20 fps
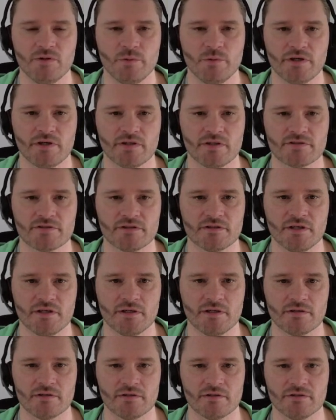We can
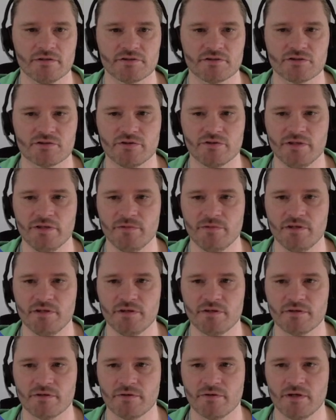start the stream
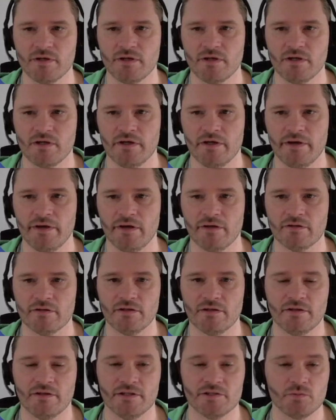here, and
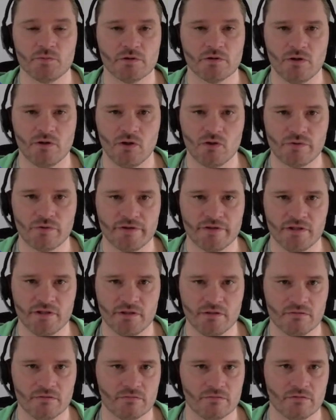this would
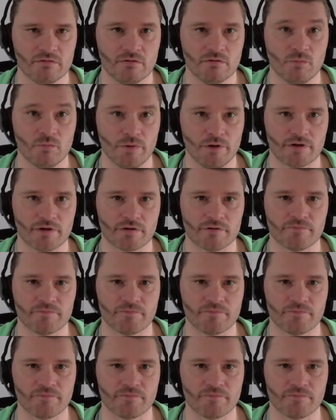already work.